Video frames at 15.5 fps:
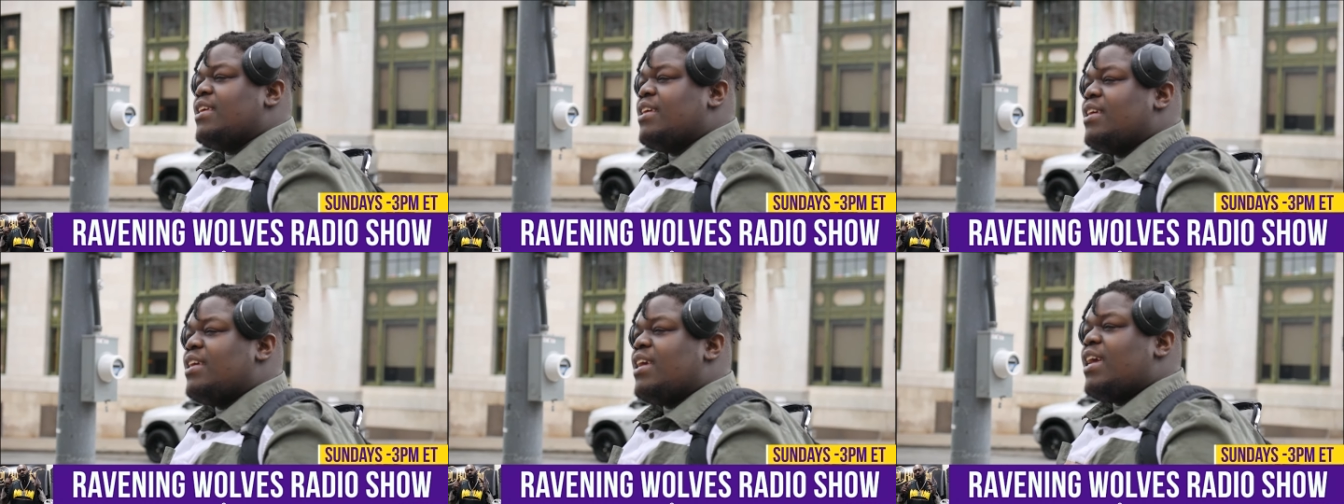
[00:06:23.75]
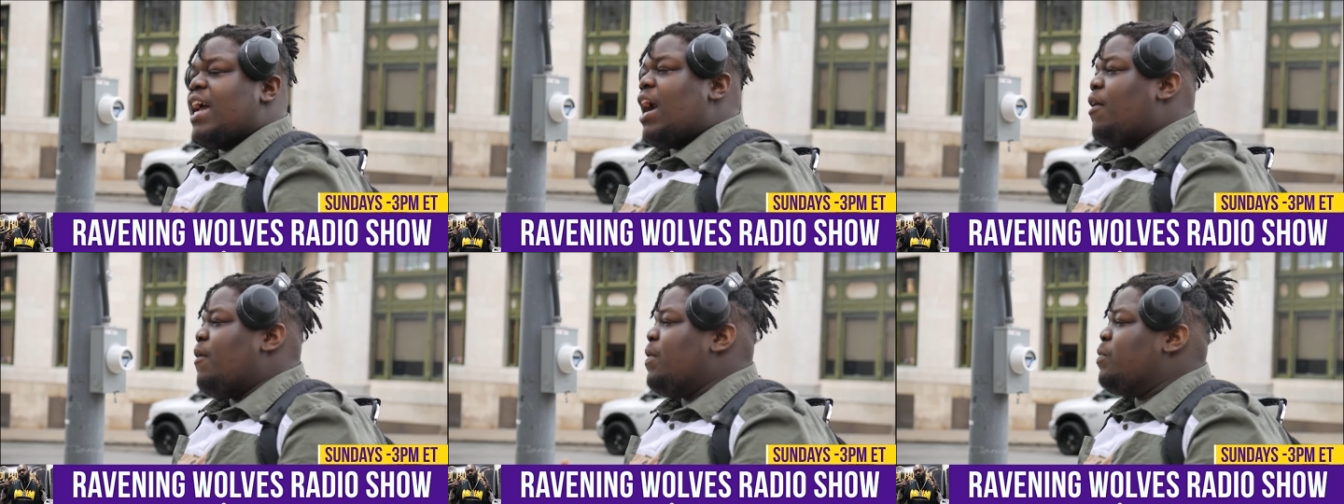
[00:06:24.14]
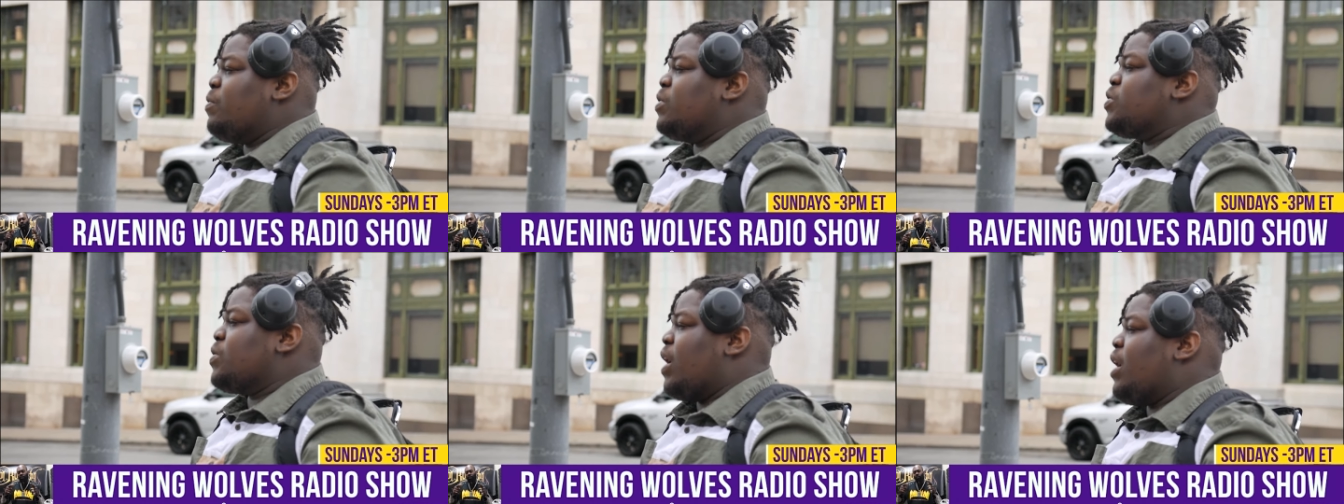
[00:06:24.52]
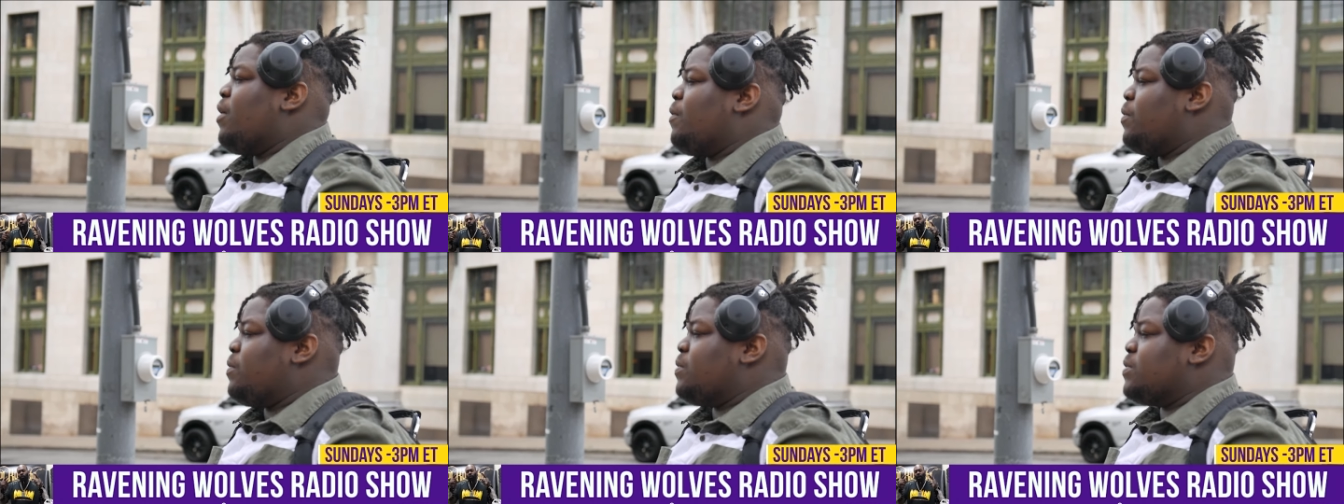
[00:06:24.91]
oh, you how it was
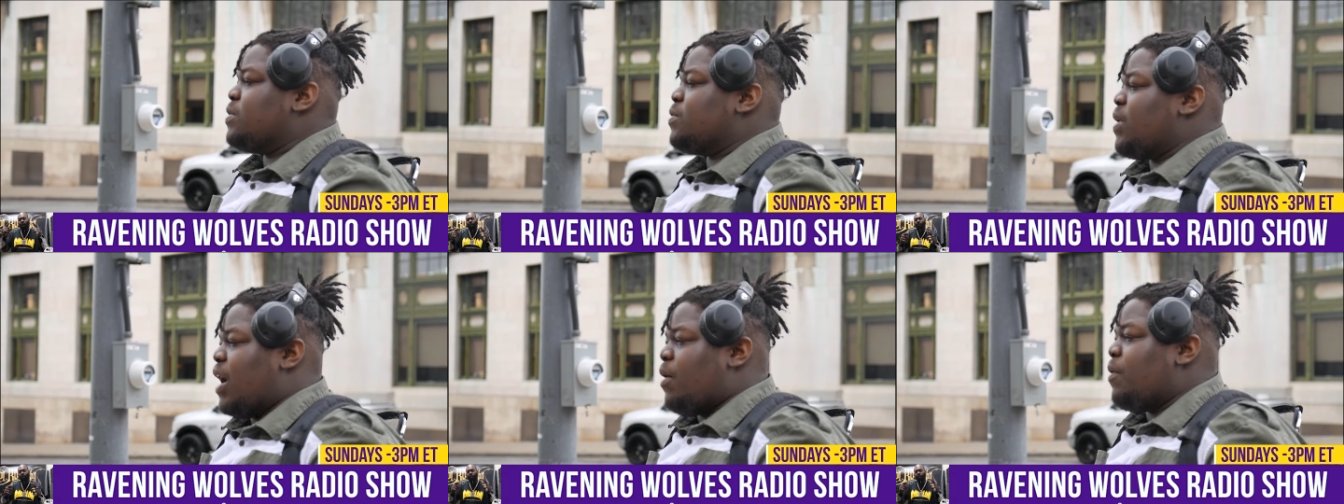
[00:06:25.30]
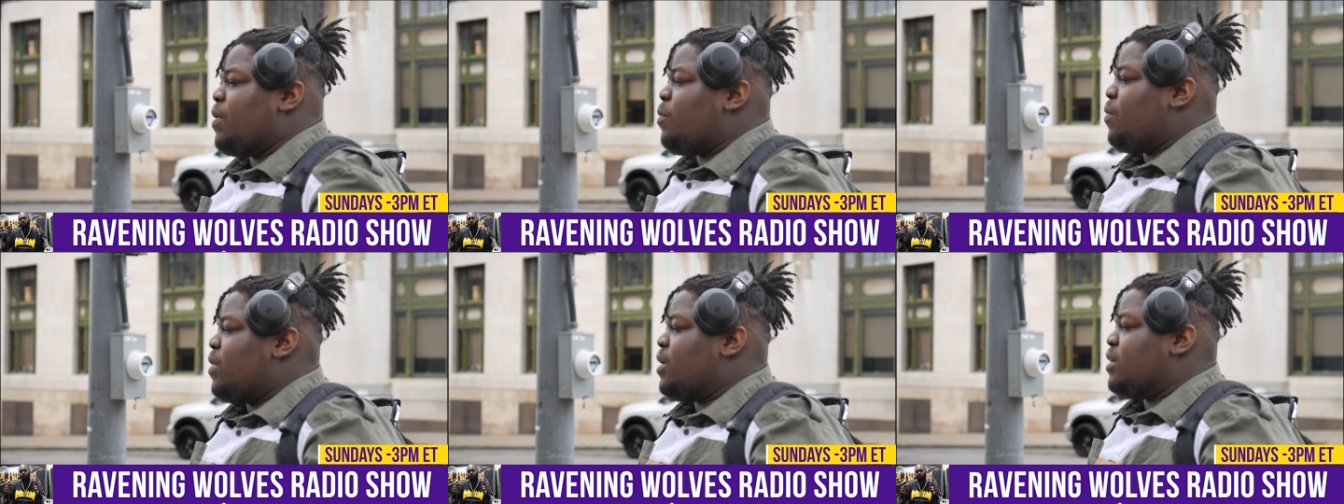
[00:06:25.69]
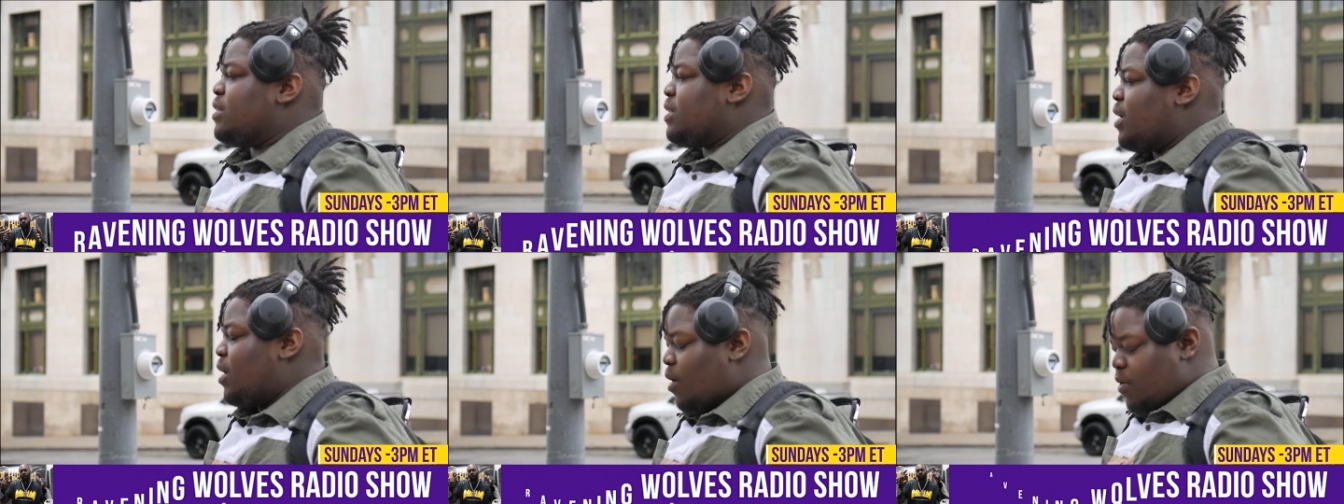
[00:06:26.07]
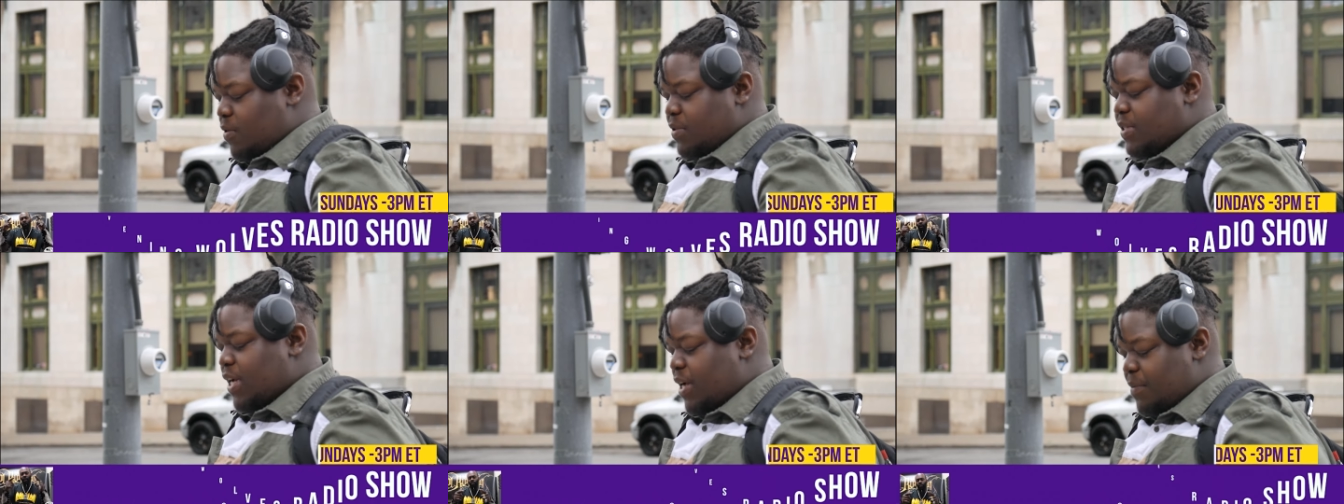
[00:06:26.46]
how it was okay. how it worked the
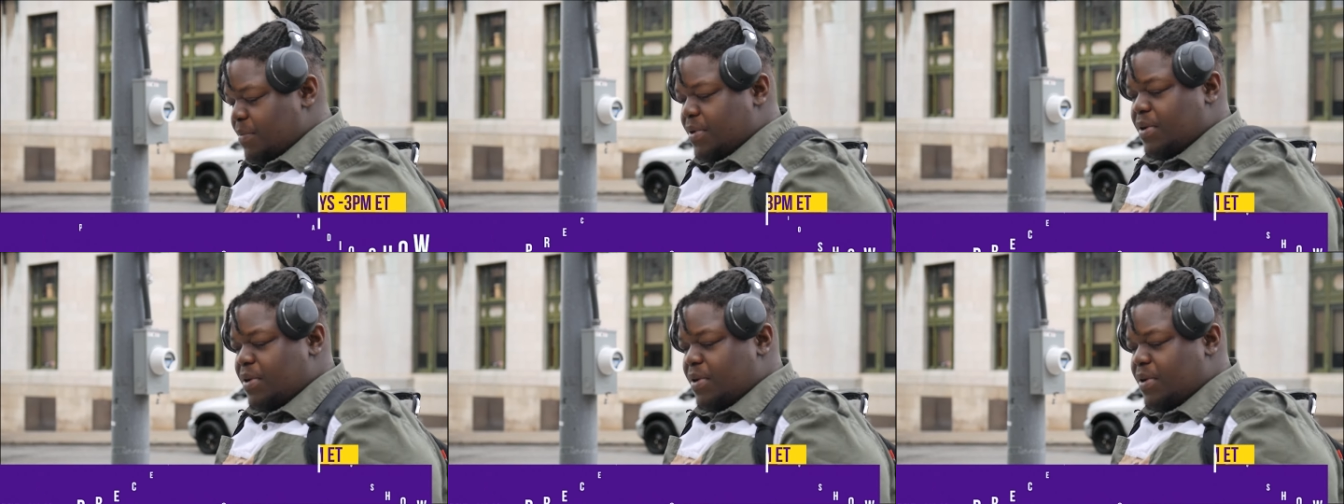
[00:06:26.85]
whole time.